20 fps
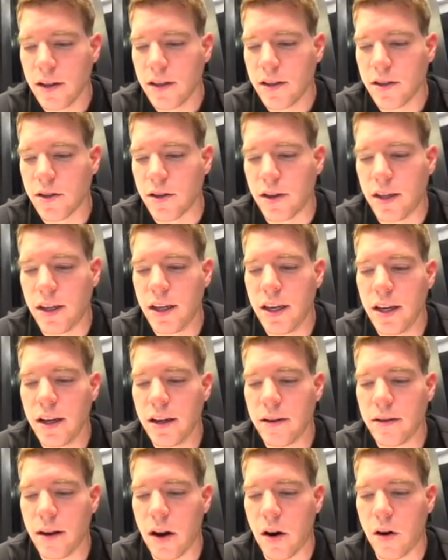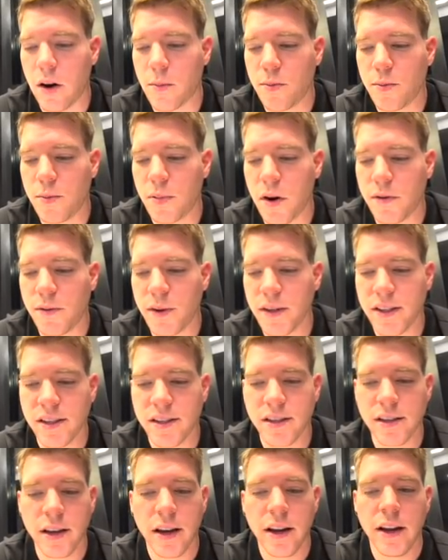So here our
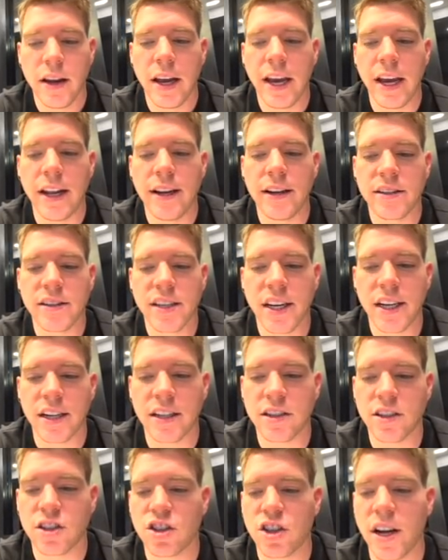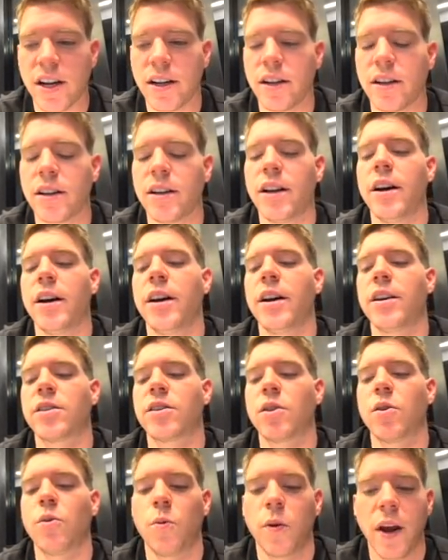profits in the signals channel.
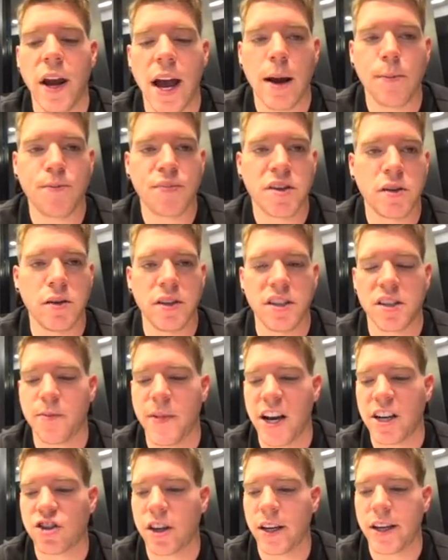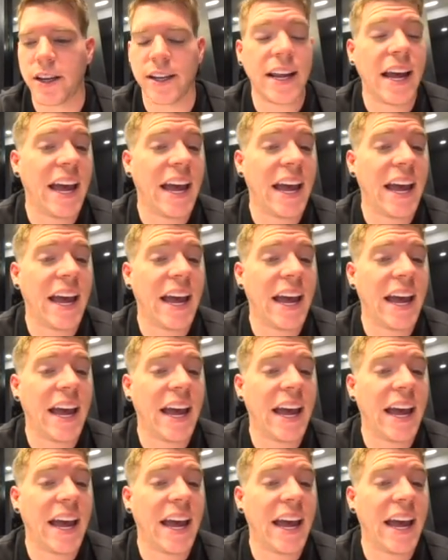So we are absolutely smashing it